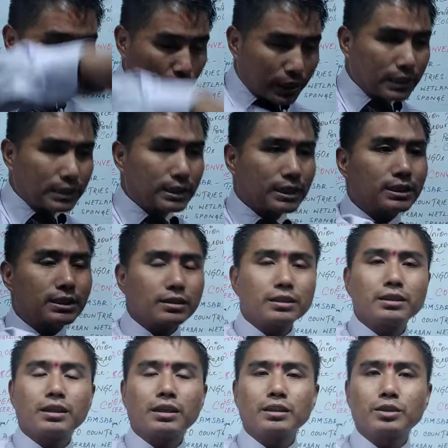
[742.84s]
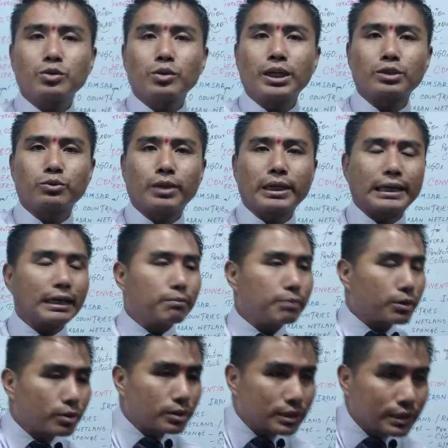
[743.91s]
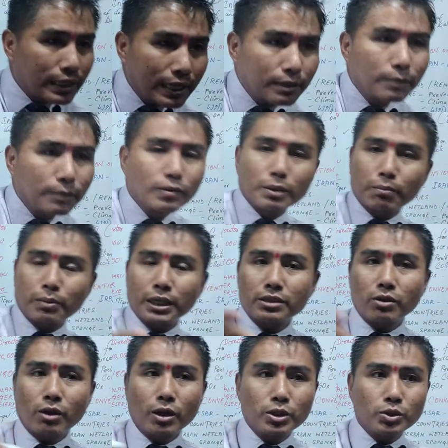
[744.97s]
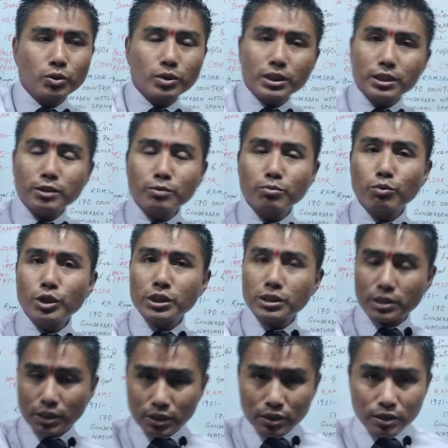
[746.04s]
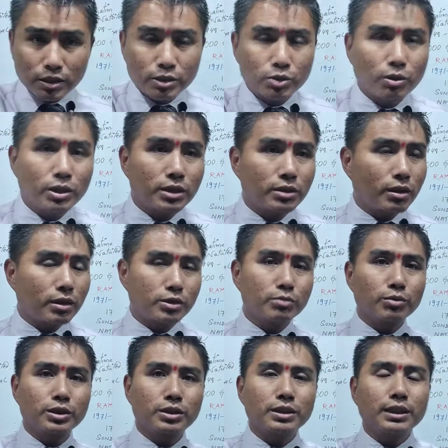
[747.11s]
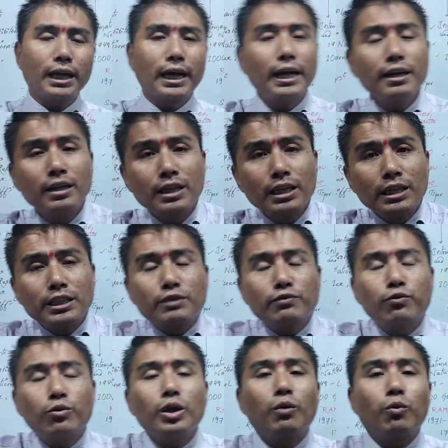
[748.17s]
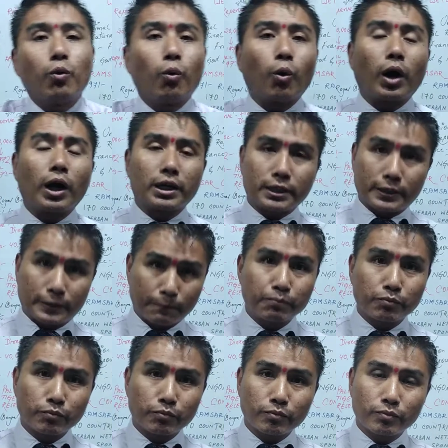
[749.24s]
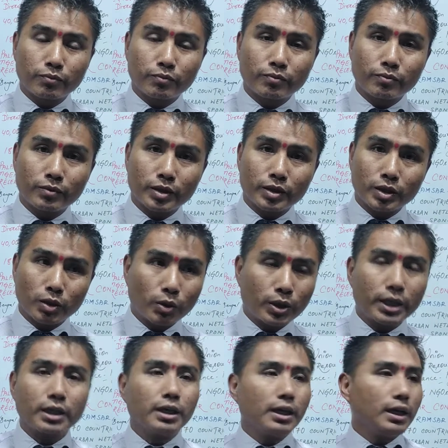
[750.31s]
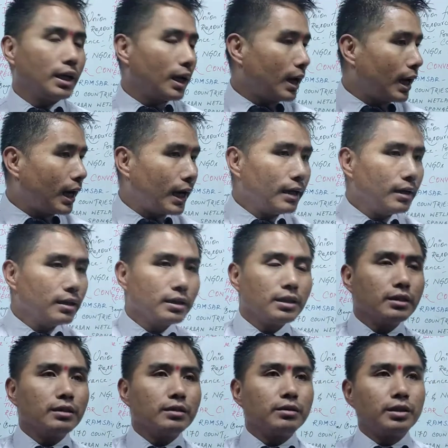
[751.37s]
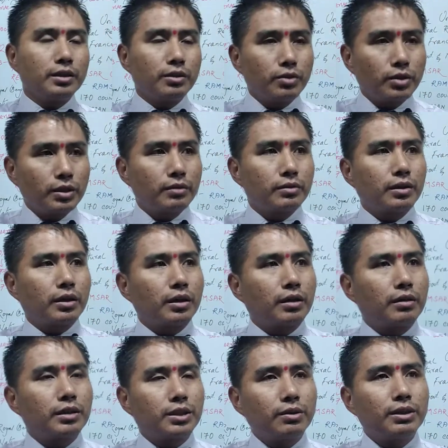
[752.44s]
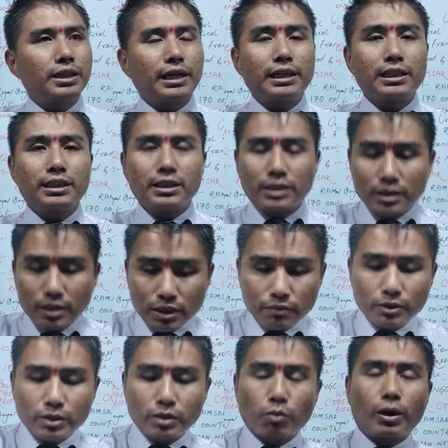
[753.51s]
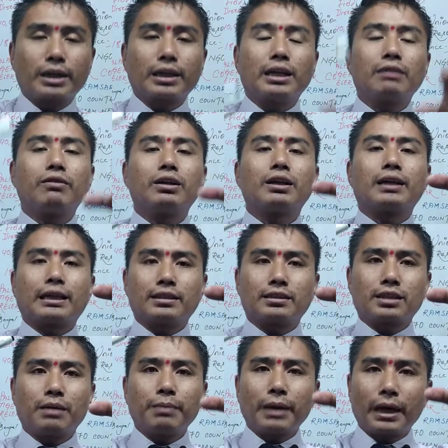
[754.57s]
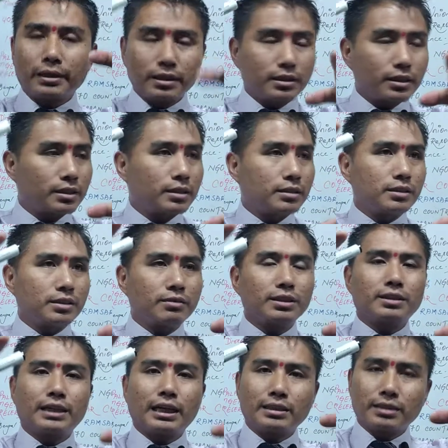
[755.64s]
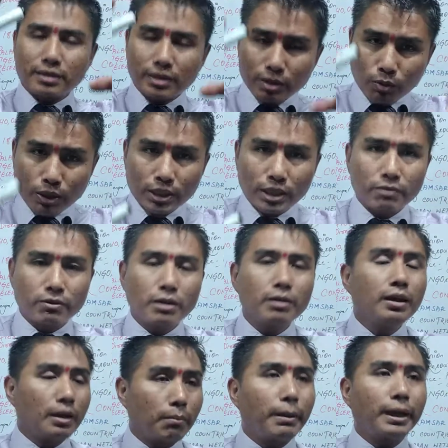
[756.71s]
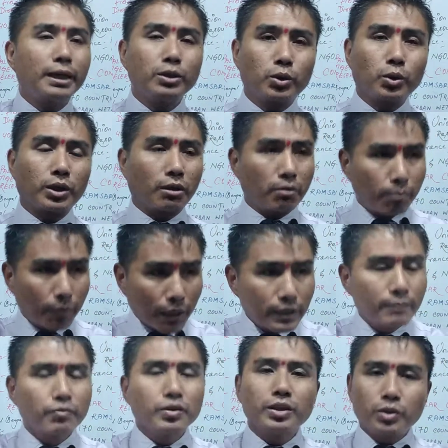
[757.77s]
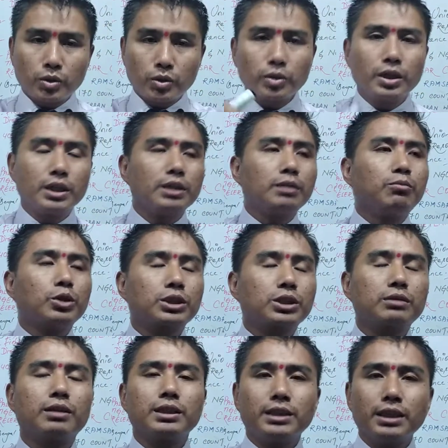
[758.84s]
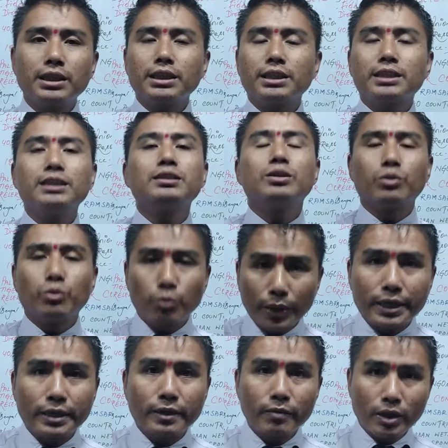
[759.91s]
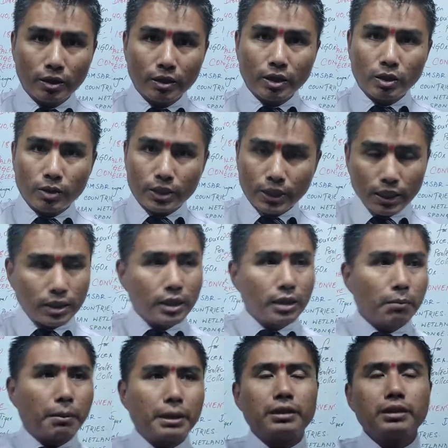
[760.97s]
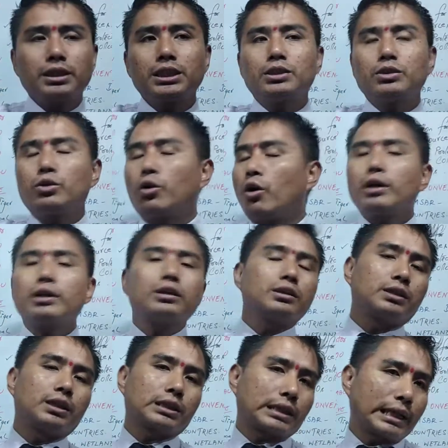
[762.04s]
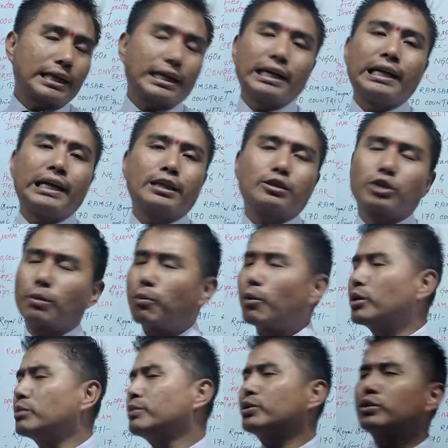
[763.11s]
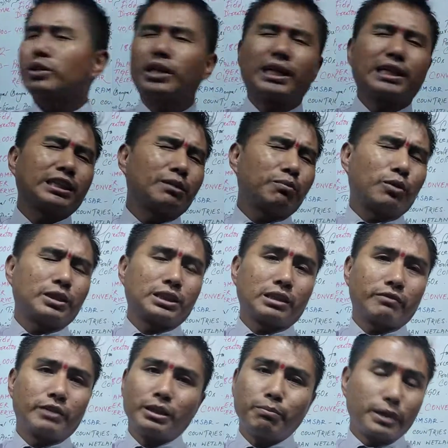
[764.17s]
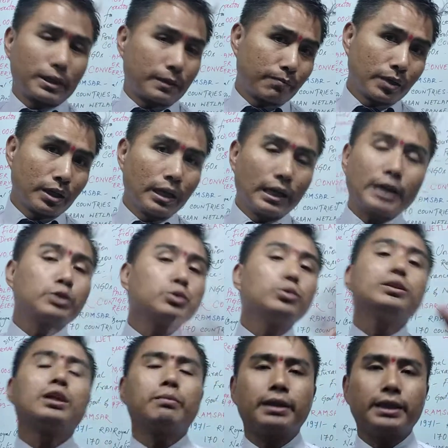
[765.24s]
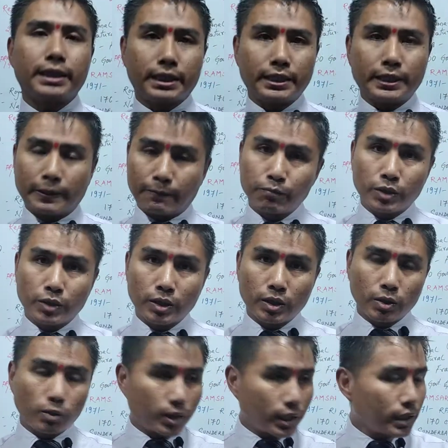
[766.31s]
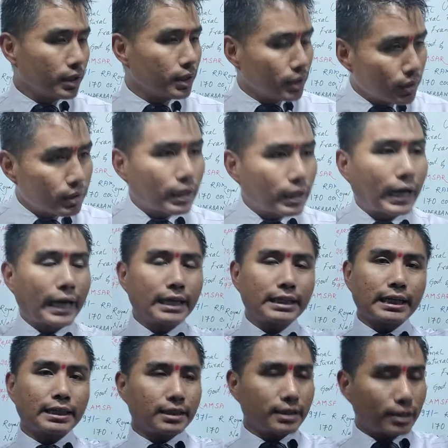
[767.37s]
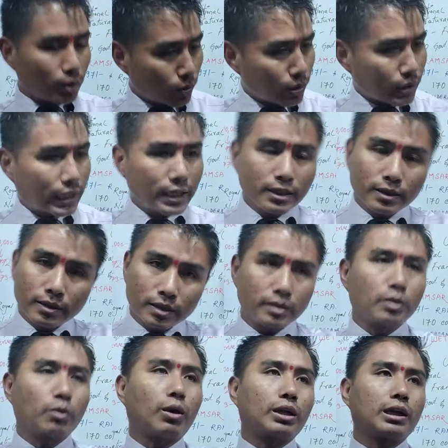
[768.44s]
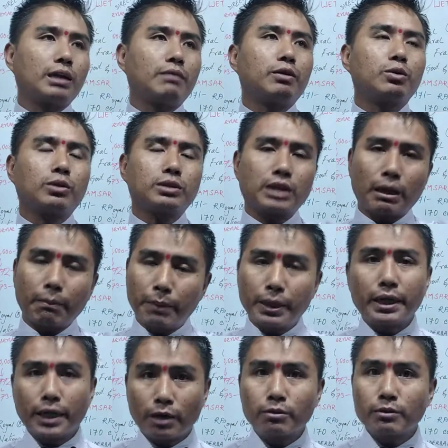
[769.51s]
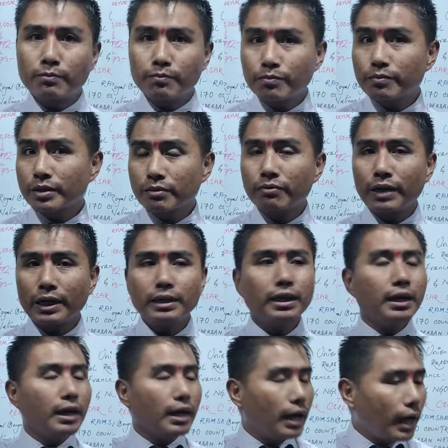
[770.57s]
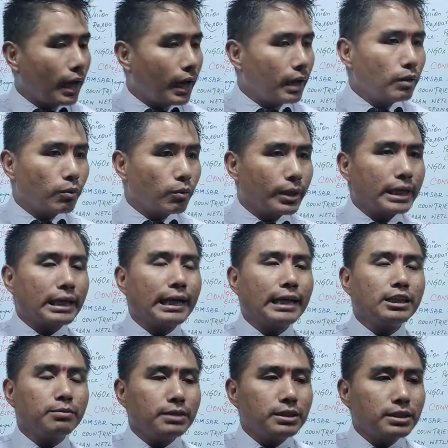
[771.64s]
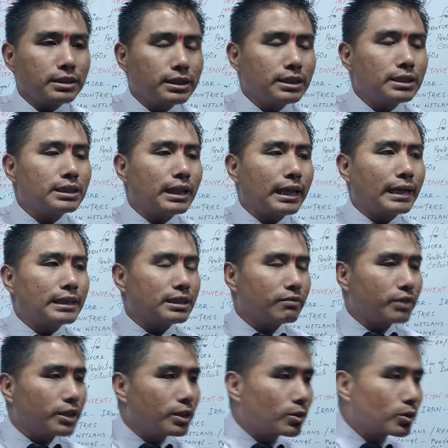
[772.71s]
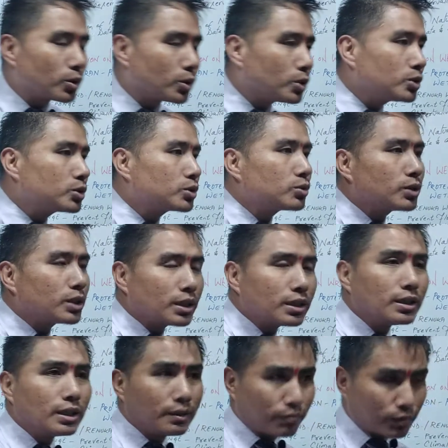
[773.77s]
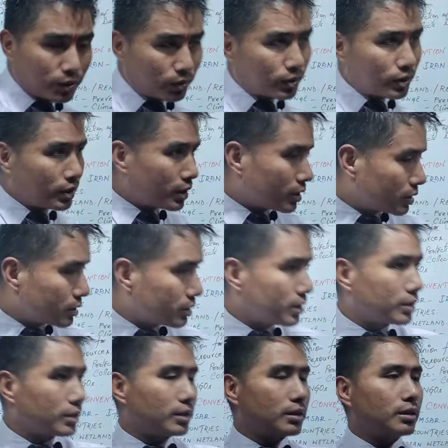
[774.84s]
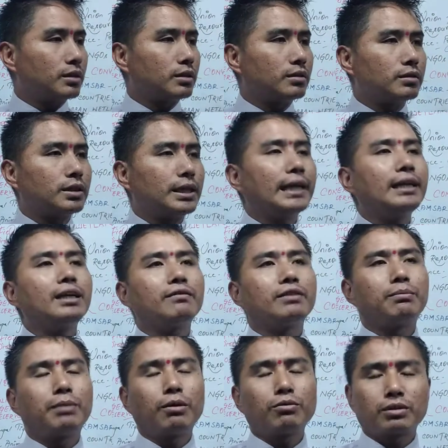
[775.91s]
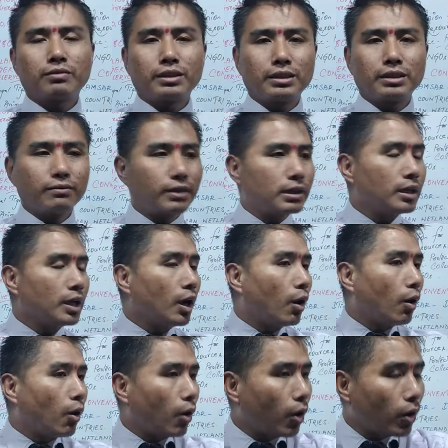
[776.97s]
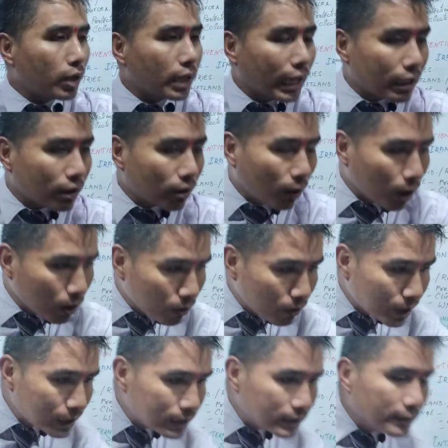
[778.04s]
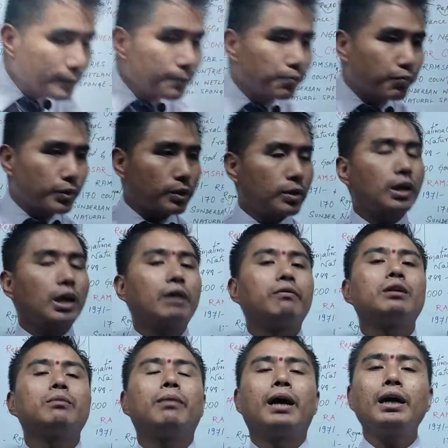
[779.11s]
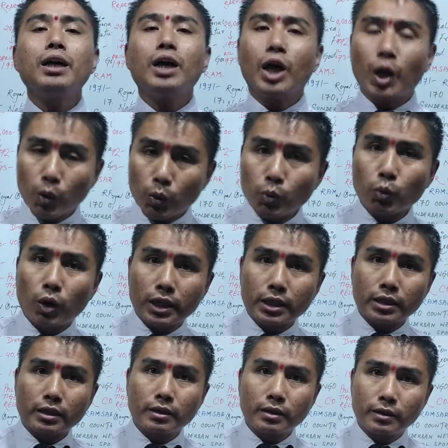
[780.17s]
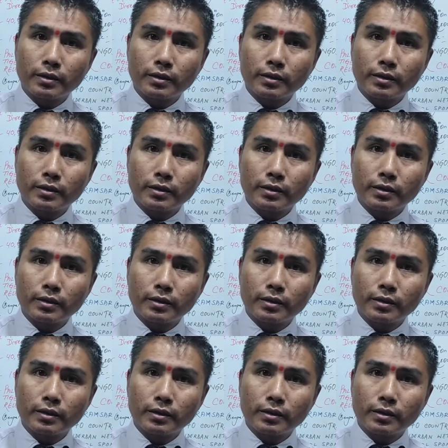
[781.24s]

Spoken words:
places is known as wetland, because that place also is moistened. The soil is also moistened and is full of water. Okay, and during the rainy season even the water level rises up, and then during the dry season the water level might go down, but most of the year it is wet. Okay, but it is not just like lakes or ponds, because lakes and ponds are very big, like Sundarban area. Okay, the high tide and the low tide, the water level goes up and down. Fine. And wetlands means these lands are very close to the end of the mouth of the river, or are always covered by water.